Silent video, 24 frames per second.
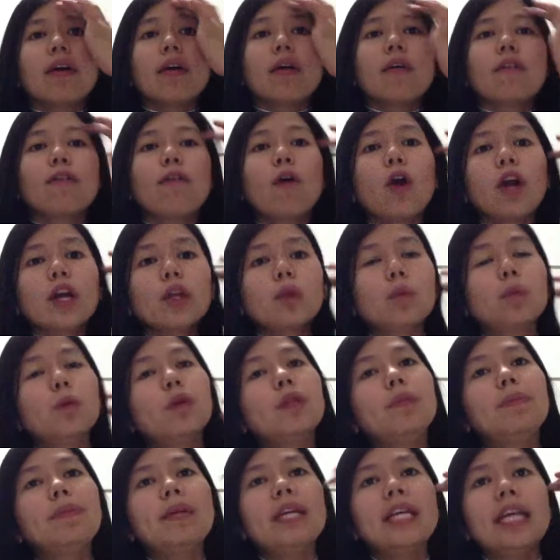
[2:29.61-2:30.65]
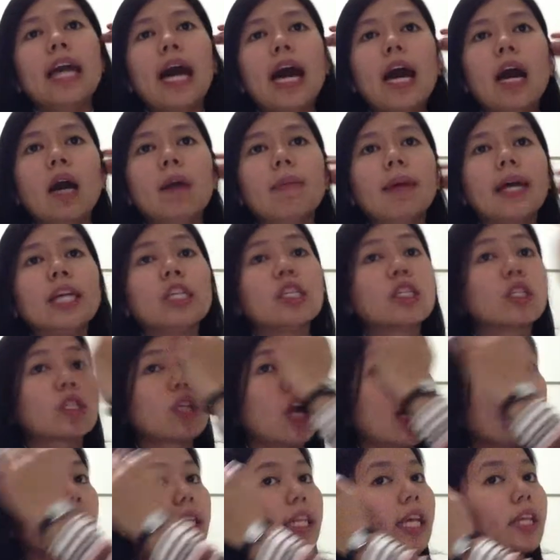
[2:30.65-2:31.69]
fourth would be um, i
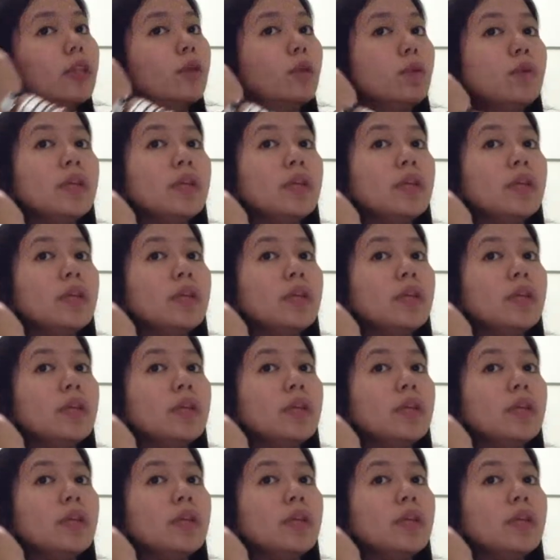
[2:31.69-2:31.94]
started